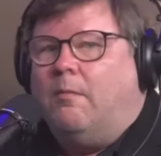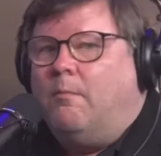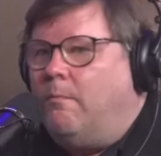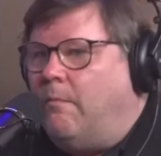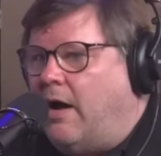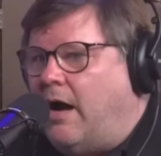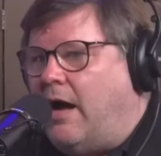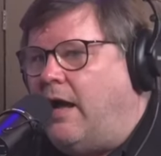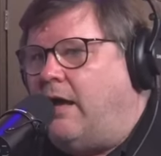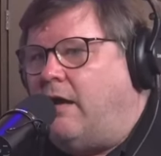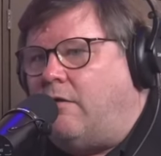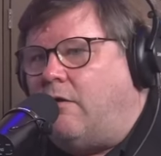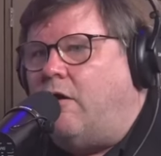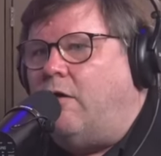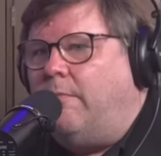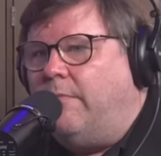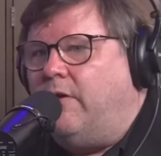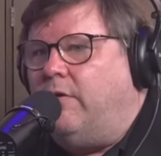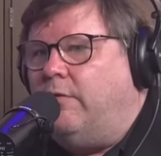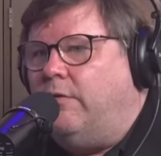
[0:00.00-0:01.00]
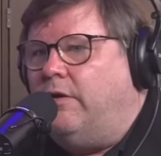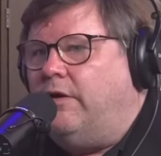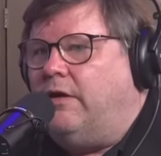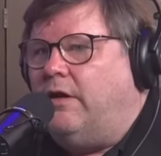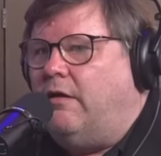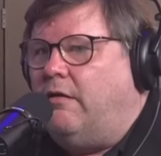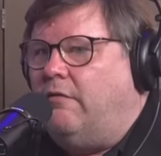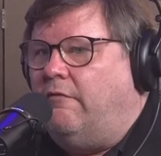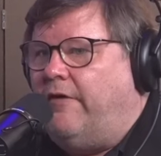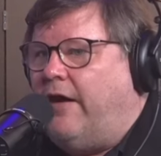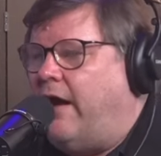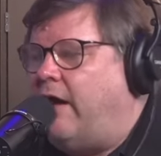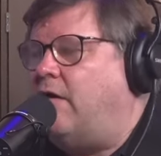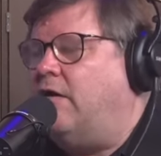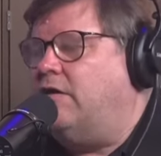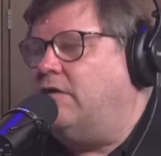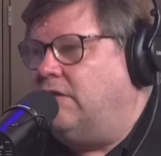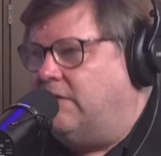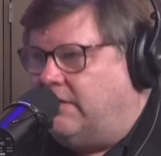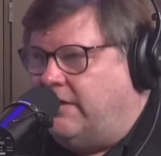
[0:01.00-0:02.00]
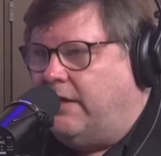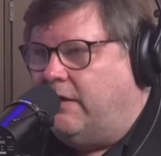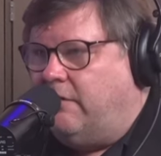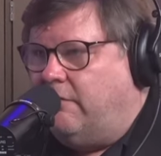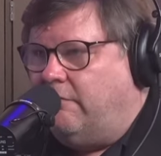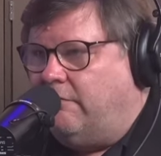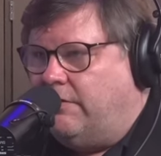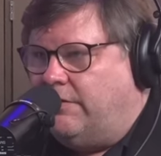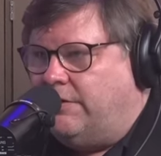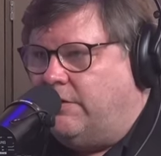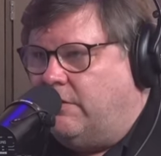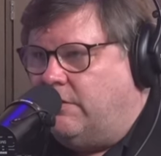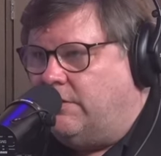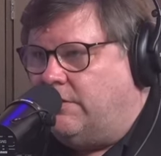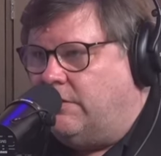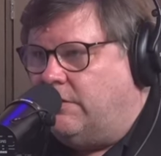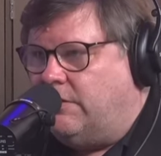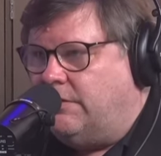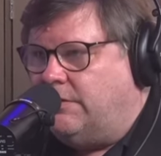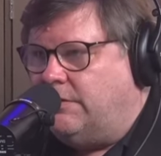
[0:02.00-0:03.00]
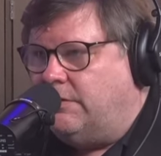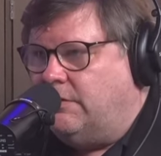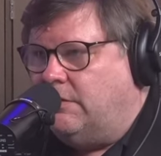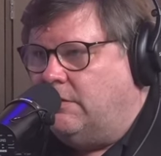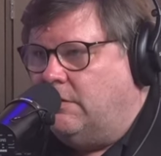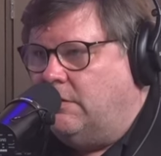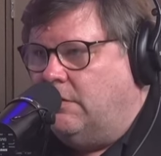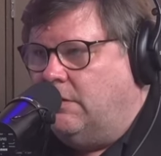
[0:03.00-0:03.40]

my community of hackers and security researchers, yeah.